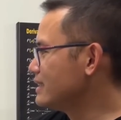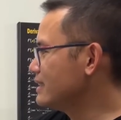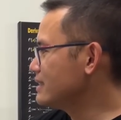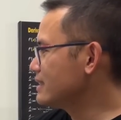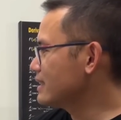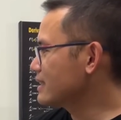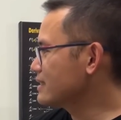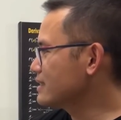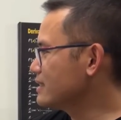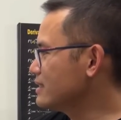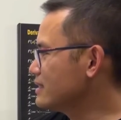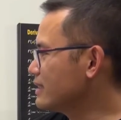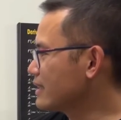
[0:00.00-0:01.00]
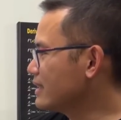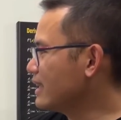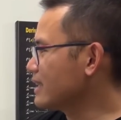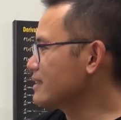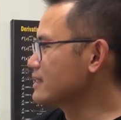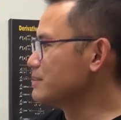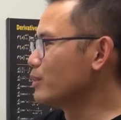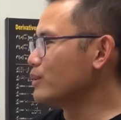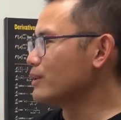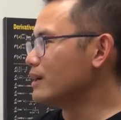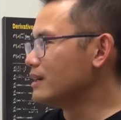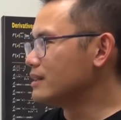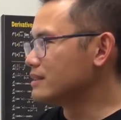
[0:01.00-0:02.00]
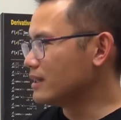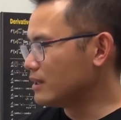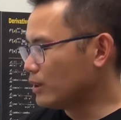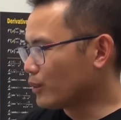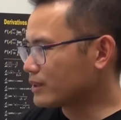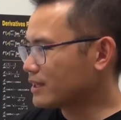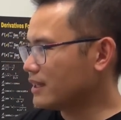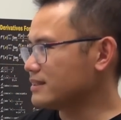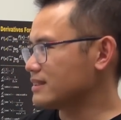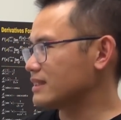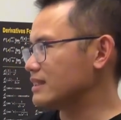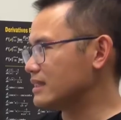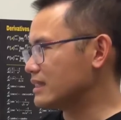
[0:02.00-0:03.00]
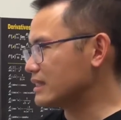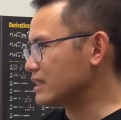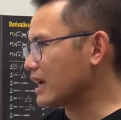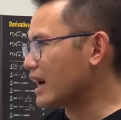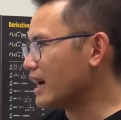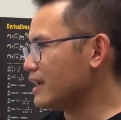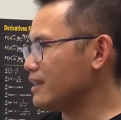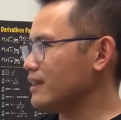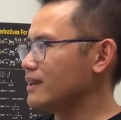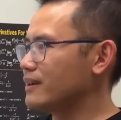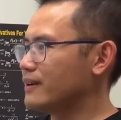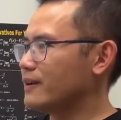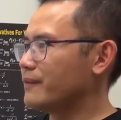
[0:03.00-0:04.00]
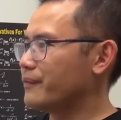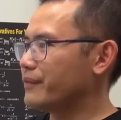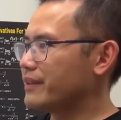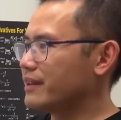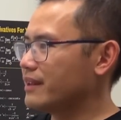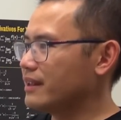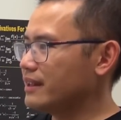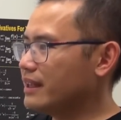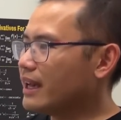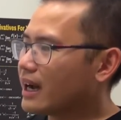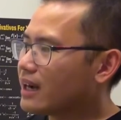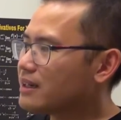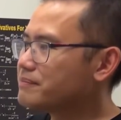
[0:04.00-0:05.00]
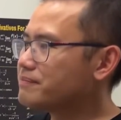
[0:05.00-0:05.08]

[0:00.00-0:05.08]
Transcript: It's like, it's, it's like that. The small, the lowercase chi. Yeah.